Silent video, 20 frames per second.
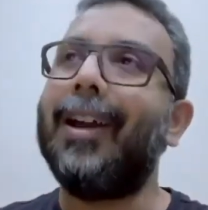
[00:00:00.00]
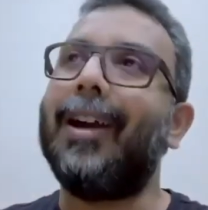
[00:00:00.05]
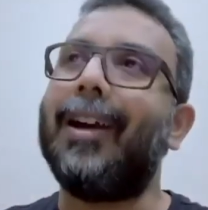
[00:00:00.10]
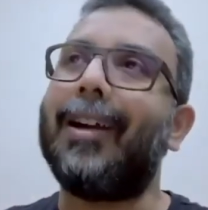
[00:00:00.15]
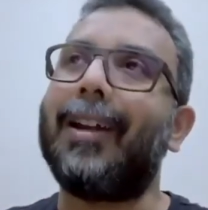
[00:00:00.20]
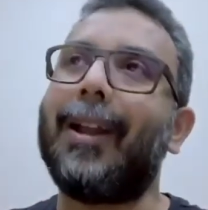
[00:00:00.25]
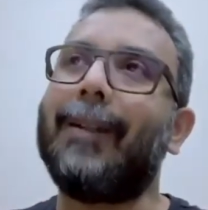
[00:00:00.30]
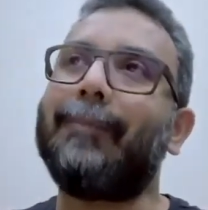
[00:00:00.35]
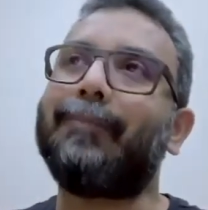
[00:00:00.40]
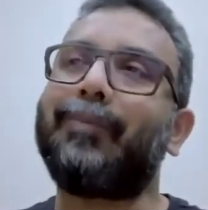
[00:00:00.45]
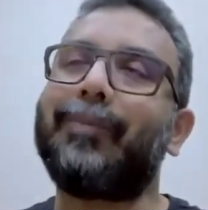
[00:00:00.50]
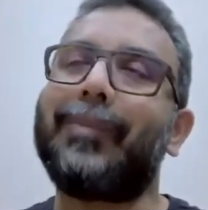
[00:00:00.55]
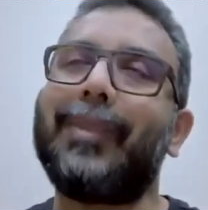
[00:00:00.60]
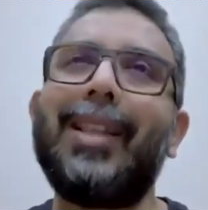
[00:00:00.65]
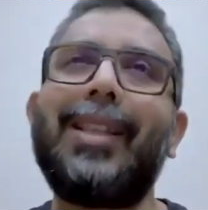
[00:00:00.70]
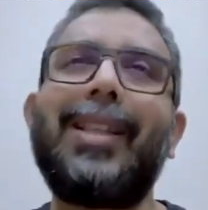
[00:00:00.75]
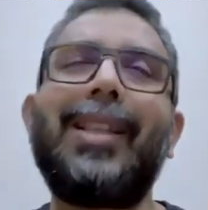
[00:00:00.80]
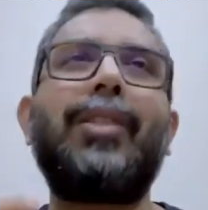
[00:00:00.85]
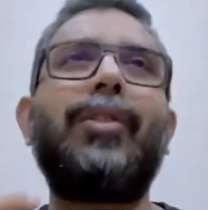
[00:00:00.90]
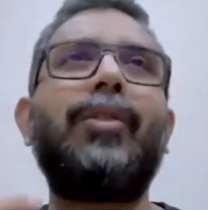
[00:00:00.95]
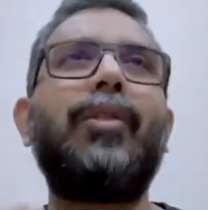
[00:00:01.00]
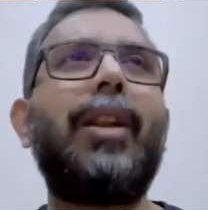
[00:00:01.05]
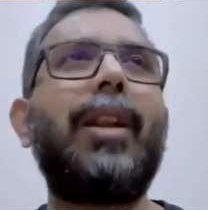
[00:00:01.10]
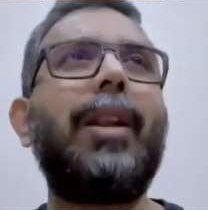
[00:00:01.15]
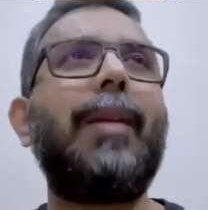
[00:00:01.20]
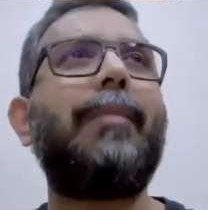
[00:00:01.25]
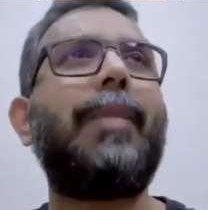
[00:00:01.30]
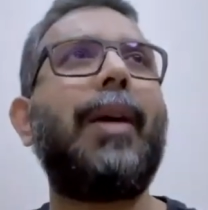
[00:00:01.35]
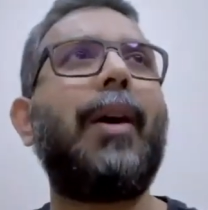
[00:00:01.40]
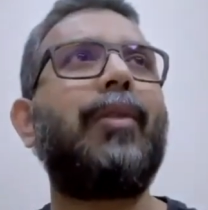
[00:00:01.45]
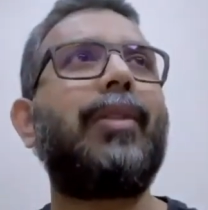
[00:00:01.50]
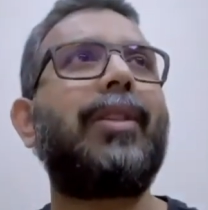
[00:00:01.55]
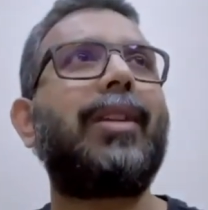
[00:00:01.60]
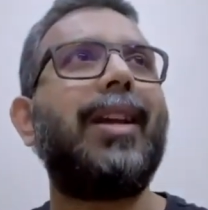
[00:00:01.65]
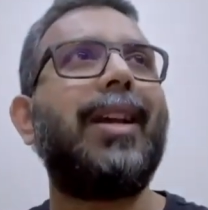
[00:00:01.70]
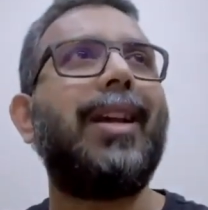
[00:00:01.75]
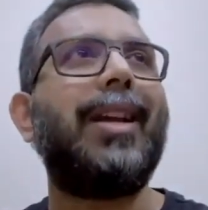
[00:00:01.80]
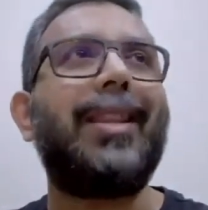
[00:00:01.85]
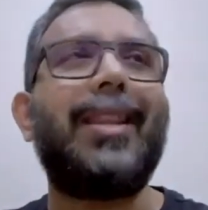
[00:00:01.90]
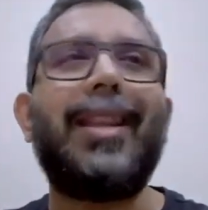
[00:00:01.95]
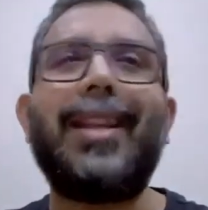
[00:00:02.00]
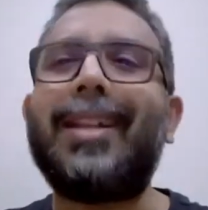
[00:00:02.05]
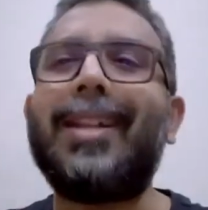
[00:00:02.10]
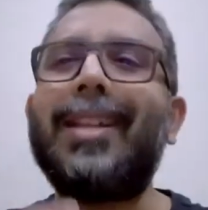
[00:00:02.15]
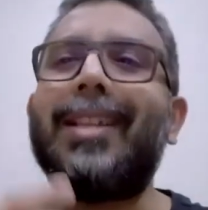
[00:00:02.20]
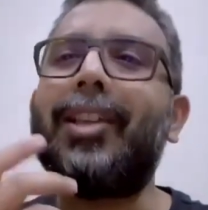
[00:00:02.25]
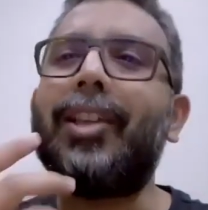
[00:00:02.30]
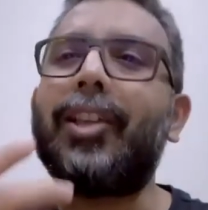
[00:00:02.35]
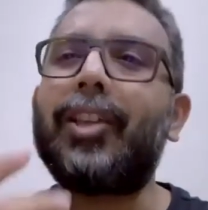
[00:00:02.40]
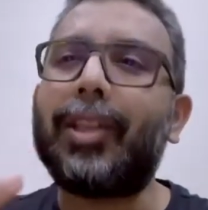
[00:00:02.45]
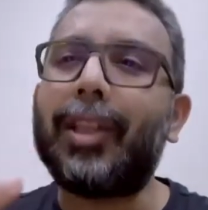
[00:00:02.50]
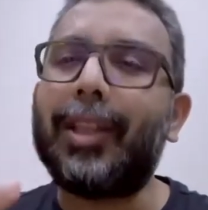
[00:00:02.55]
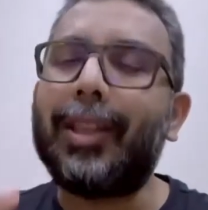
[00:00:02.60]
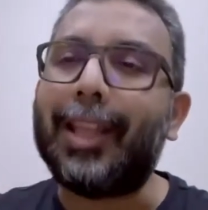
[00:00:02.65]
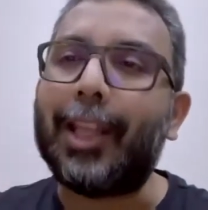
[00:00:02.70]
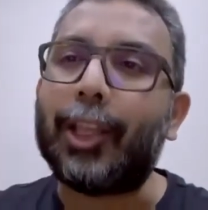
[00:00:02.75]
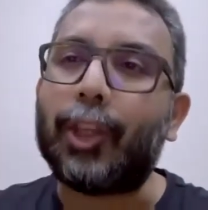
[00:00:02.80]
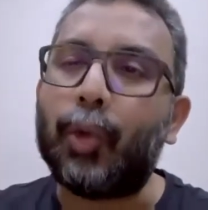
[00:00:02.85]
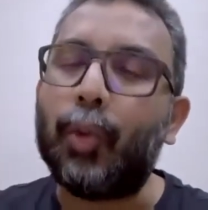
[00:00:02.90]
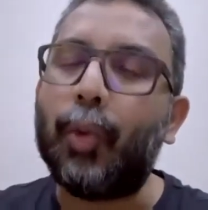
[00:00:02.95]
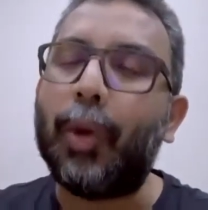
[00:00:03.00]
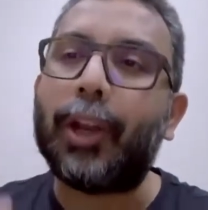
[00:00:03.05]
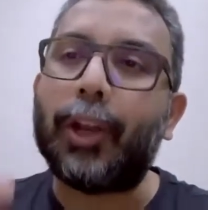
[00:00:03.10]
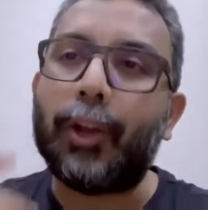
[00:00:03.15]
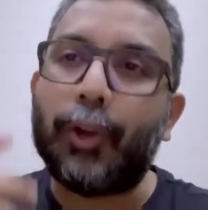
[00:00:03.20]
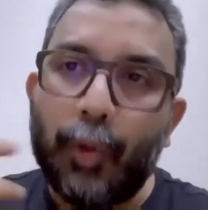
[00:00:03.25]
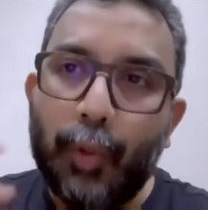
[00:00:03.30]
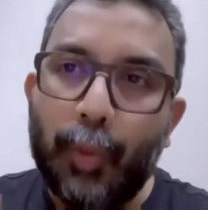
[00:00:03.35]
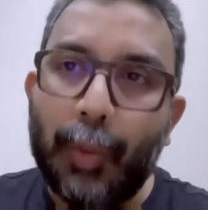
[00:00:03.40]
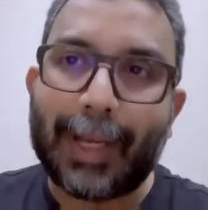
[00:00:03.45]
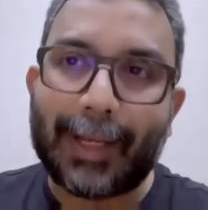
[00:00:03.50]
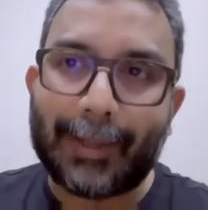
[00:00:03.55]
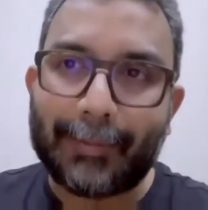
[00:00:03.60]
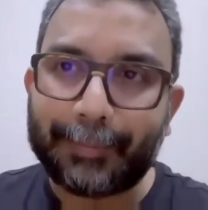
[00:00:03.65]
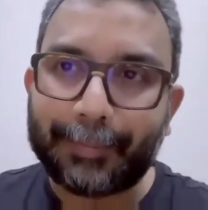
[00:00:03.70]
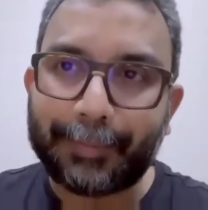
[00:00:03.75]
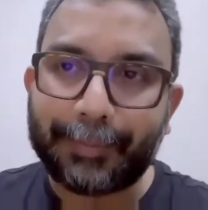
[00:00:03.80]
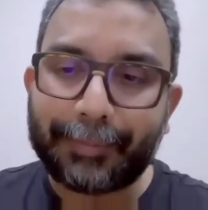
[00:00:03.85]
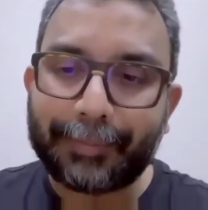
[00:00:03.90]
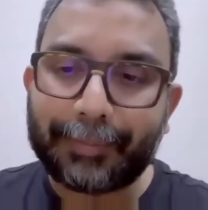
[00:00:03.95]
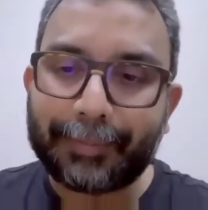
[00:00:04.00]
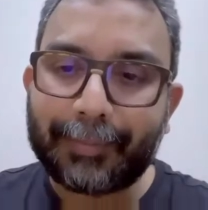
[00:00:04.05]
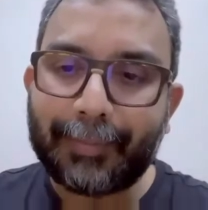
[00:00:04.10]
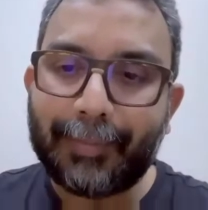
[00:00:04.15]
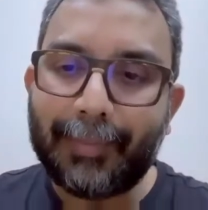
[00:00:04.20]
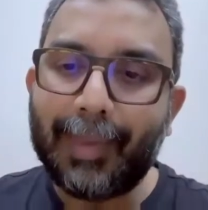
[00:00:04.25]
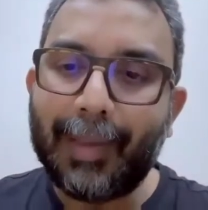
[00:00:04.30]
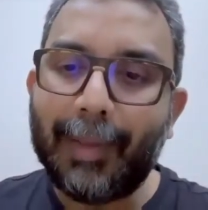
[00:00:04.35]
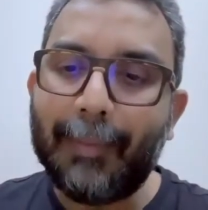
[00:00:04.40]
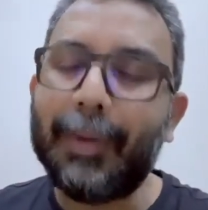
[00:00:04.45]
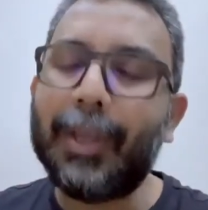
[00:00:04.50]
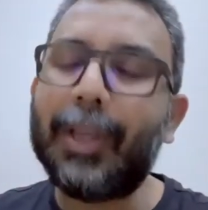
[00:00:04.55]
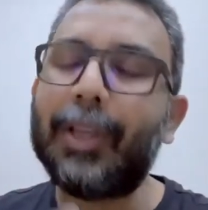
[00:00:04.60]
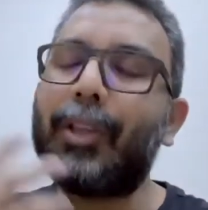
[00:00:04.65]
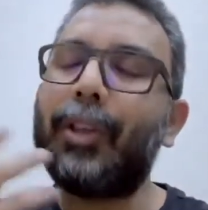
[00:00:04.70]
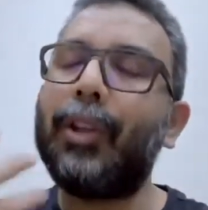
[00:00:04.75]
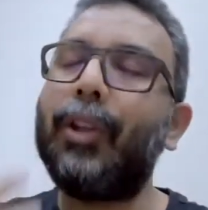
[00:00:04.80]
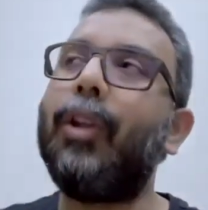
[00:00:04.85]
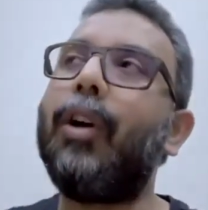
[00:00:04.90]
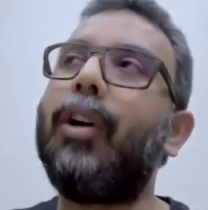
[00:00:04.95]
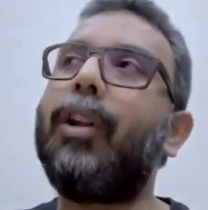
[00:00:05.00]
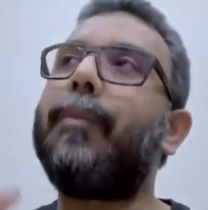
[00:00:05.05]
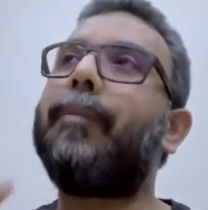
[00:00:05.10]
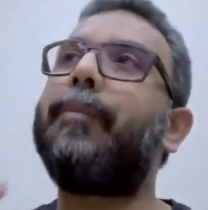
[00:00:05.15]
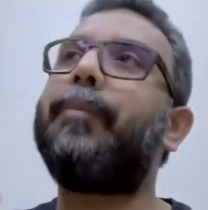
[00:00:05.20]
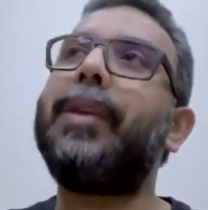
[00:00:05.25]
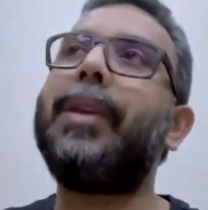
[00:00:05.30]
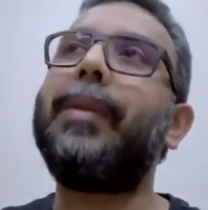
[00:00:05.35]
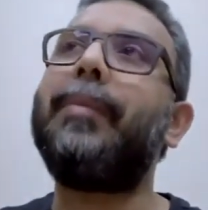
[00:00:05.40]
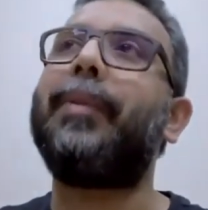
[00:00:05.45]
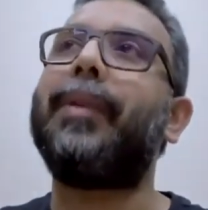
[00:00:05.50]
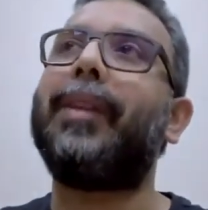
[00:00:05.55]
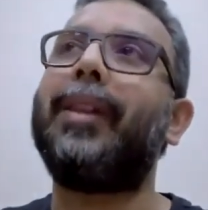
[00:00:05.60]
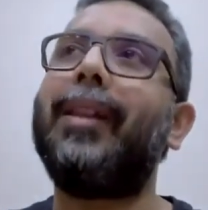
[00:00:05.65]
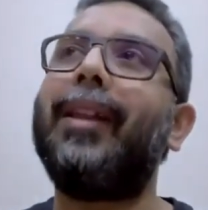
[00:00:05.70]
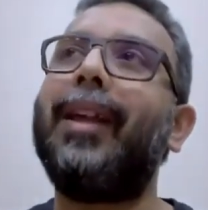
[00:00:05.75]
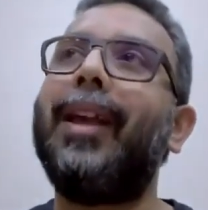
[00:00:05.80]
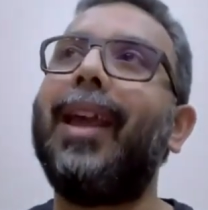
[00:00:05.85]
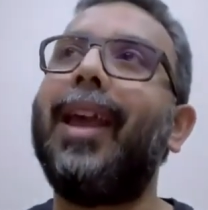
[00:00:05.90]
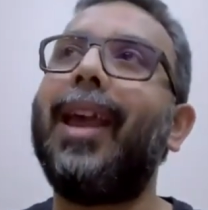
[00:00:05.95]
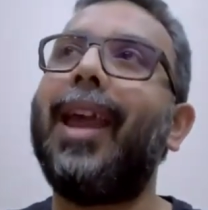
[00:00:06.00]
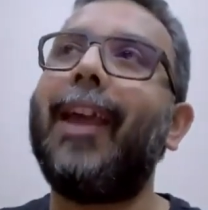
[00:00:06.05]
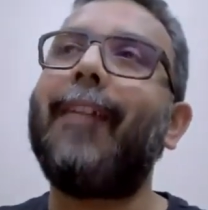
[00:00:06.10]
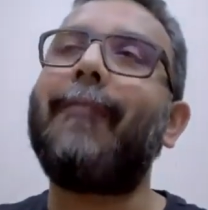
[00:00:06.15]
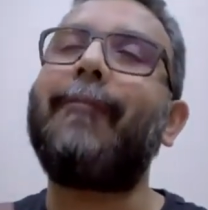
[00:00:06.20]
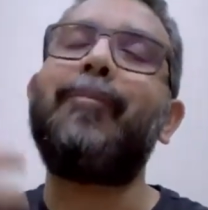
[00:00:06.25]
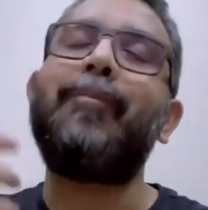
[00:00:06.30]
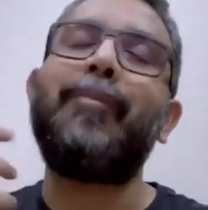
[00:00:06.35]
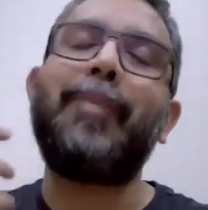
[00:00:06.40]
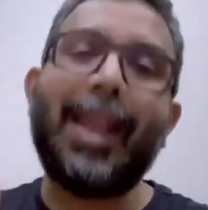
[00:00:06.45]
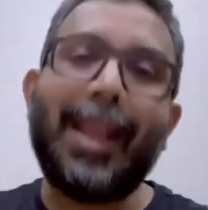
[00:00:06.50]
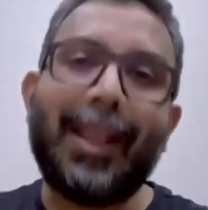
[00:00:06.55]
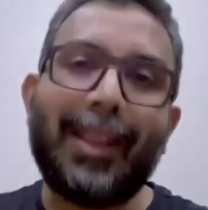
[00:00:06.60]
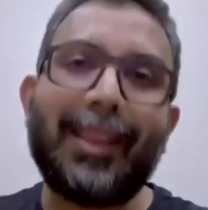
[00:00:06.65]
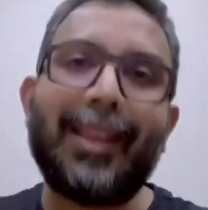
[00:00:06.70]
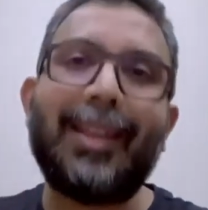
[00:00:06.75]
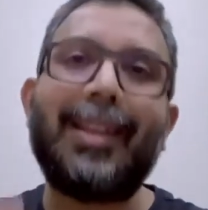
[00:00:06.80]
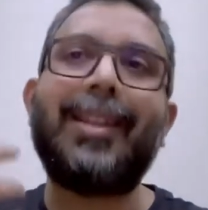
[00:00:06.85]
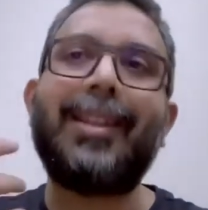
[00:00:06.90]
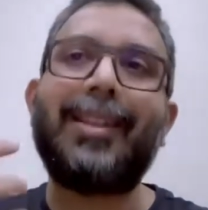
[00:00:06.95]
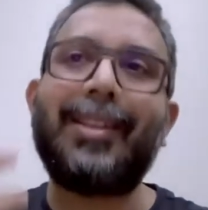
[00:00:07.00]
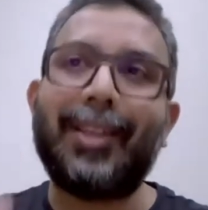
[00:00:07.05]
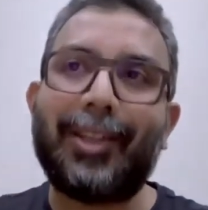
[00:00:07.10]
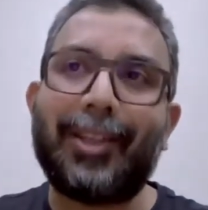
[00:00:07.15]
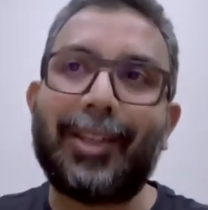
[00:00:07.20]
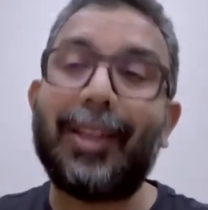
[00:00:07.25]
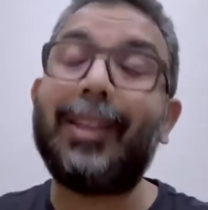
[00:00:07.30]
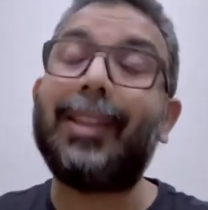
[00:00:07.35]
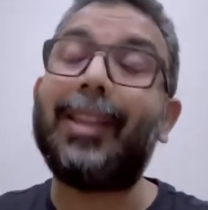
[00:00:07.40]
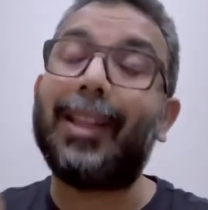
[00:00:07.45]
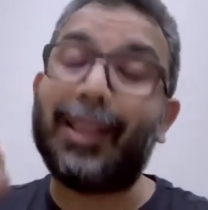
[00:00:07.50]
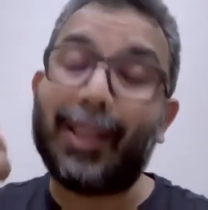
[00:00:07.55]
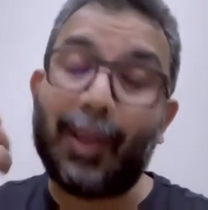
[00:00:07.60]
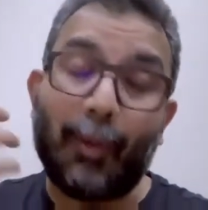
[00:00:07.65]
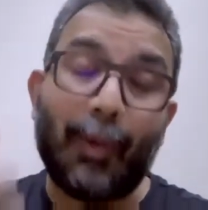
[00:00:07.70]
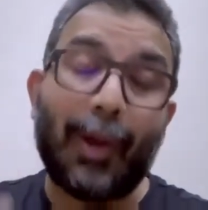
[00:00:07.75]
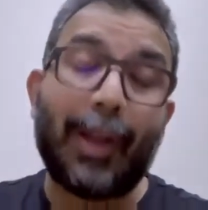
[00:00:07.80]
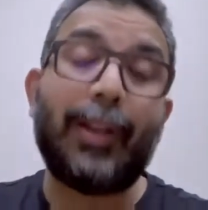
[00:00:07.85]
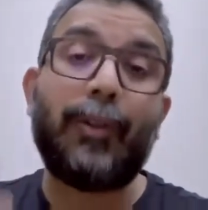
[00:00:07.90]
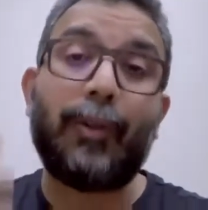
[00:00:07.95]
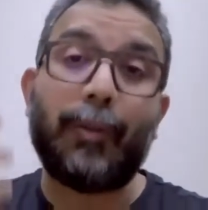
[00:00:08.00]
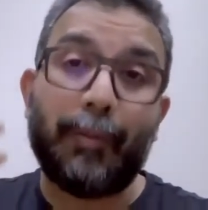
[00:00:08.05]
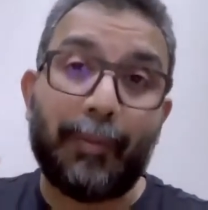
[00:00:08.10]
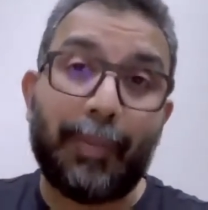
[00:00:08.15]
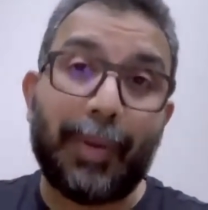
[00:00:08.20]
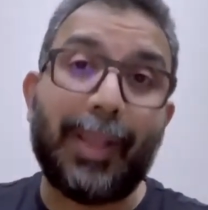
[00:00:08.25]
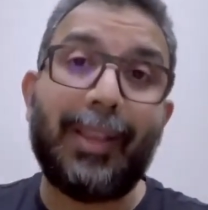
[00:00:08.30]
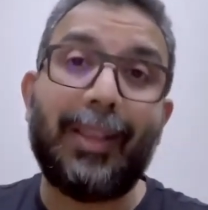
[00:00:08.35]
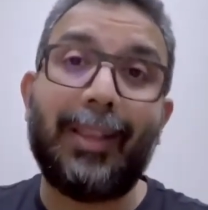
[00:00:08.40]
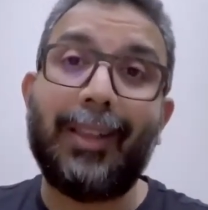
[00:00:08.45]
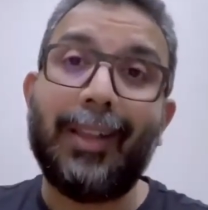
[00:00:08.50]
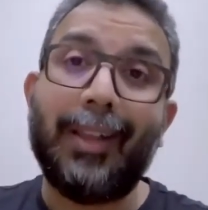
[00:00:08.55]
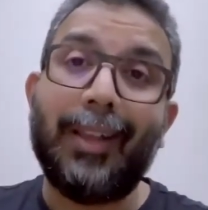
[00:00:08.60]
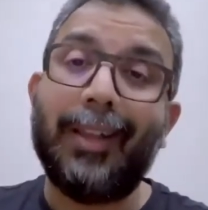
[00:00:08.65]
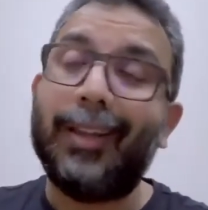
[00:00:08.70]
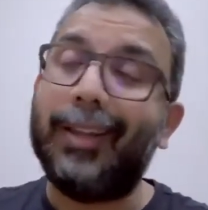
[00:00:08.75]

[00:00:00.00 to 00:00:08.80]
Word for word: All right. This is not about the decision that you want to do it because a lot of people have made the decision that they want to build